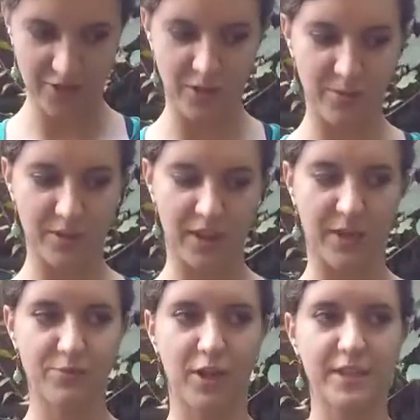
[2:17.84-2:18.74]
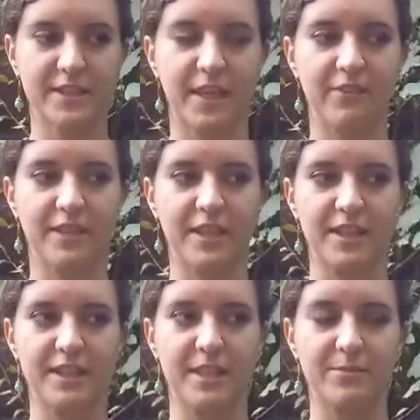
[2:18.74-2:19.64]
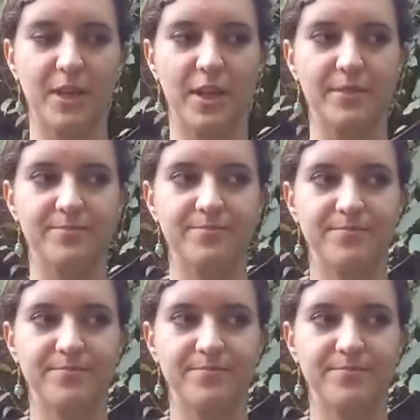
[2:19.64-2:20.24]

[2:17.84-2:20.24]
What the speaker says: jumbled, like I'm trying to say everything at the same time.